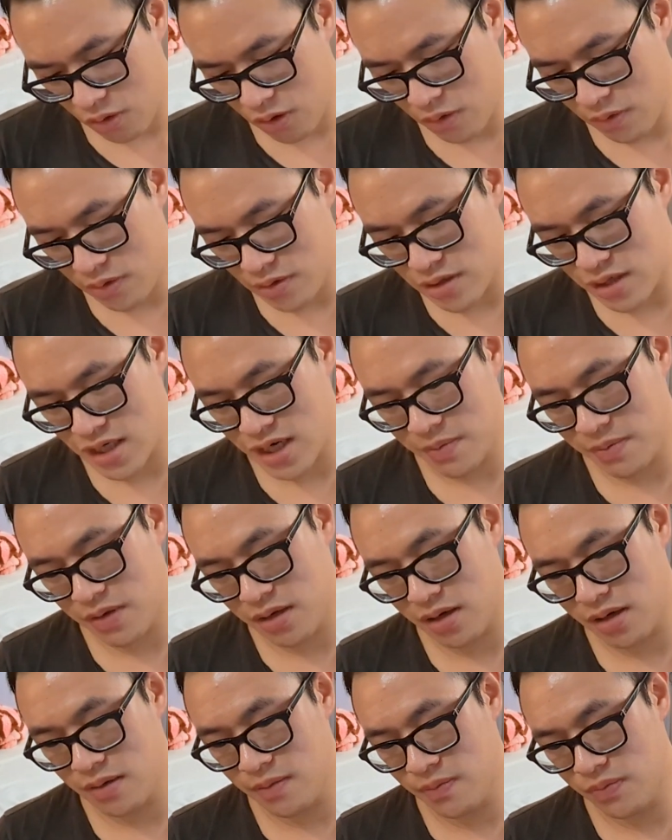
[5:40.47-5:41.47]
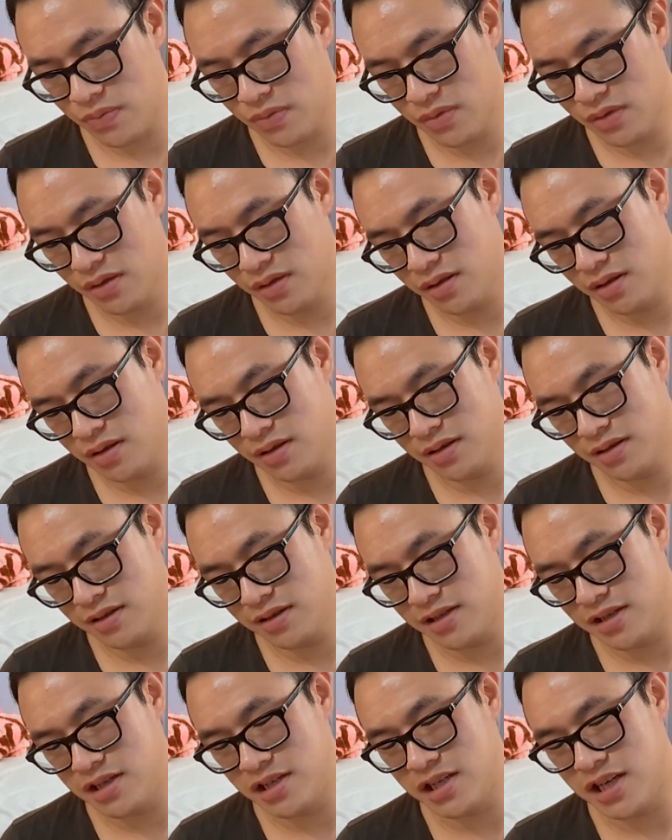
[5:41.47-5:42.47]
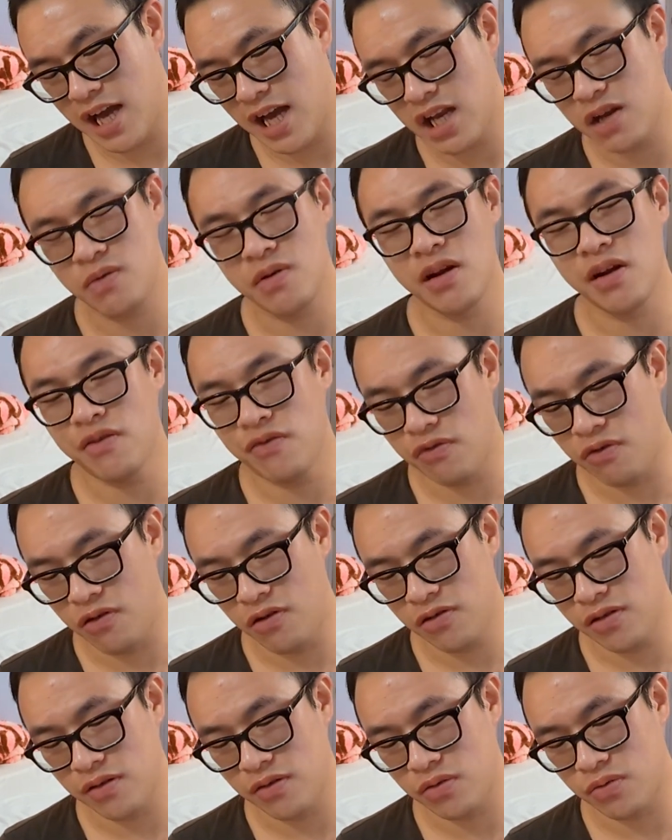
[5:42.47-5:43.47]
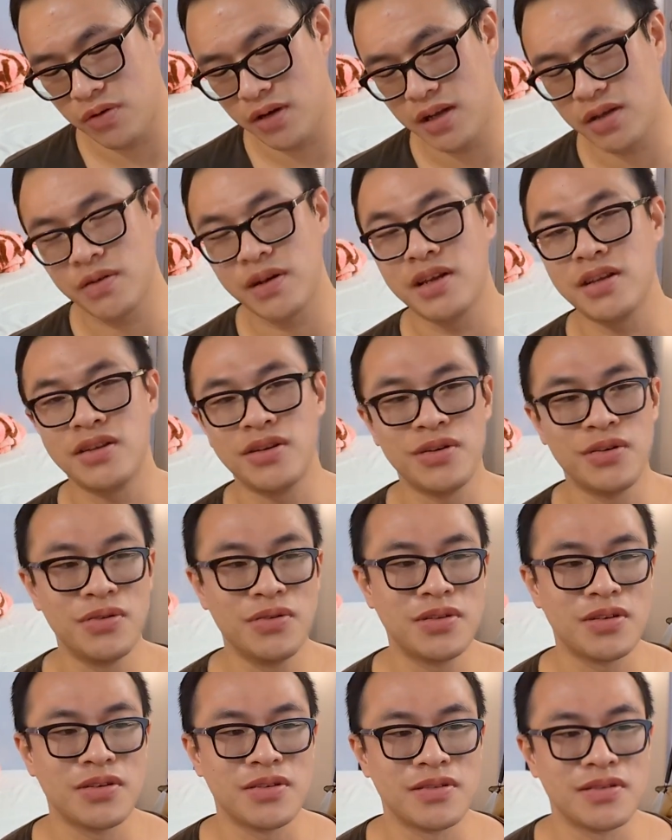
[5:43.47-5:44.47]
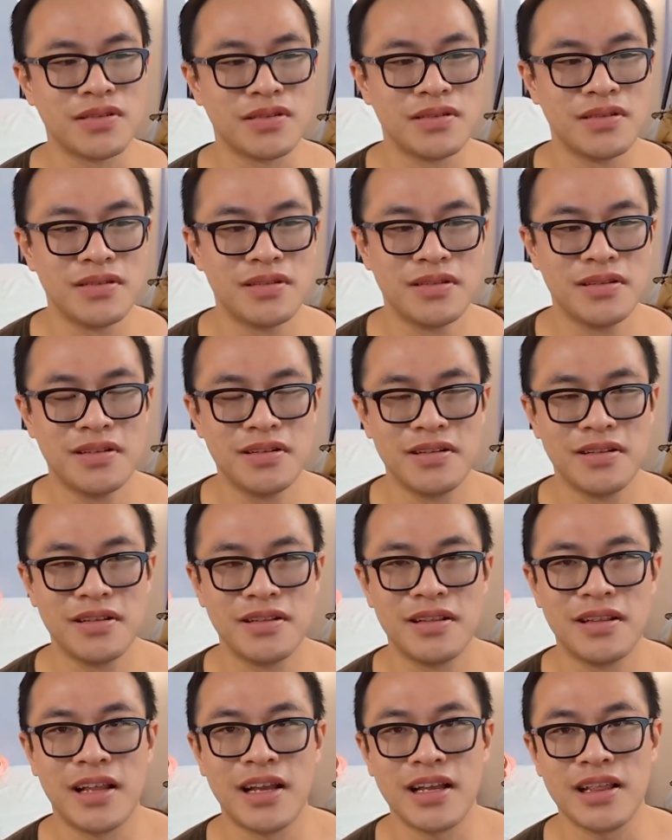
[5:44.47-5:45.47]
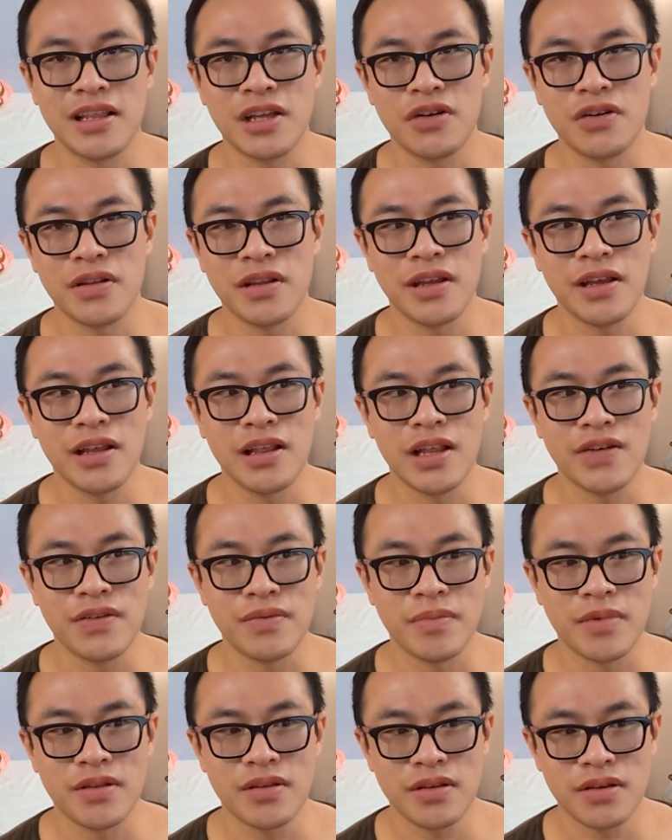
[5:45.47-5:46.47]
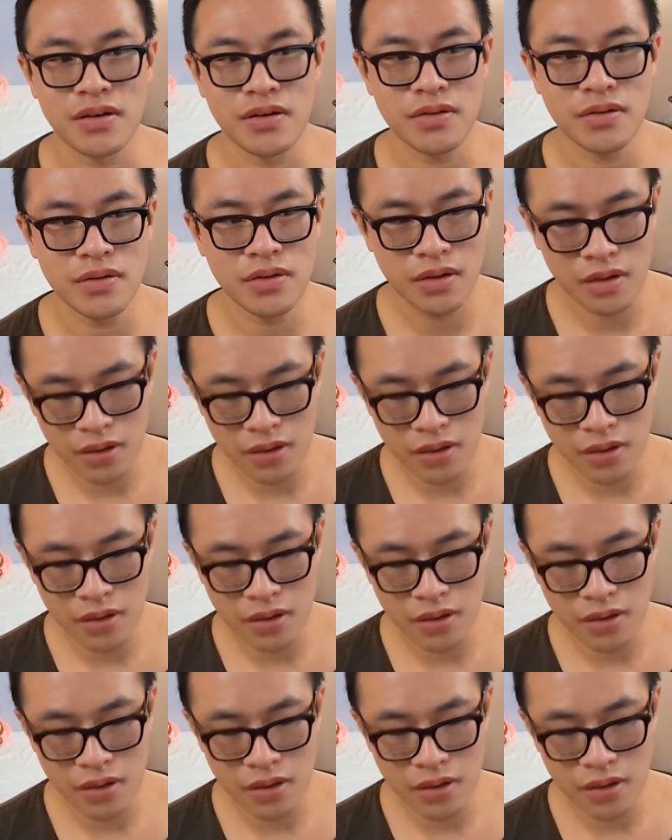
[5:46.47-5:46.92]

or it was shipped January 4th of 2022, so like literally 11 months ago.